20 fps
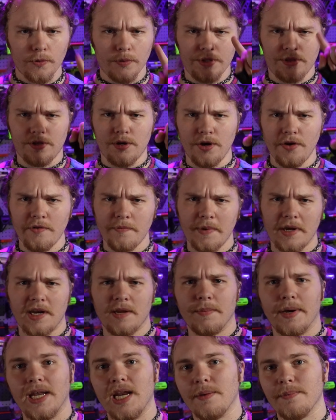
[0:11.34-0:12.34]
What's good
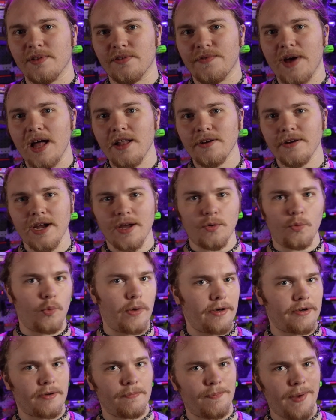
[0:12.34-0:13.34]
everybody, my name is Valor and
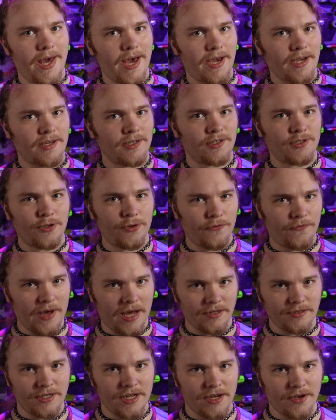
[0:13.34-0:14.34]
welcome back to
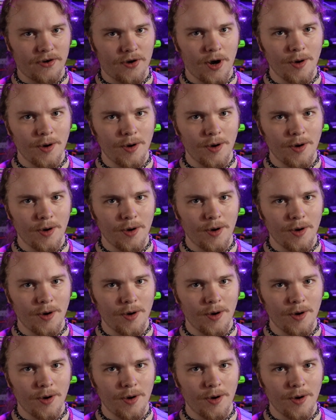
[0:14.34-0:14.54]
ValTek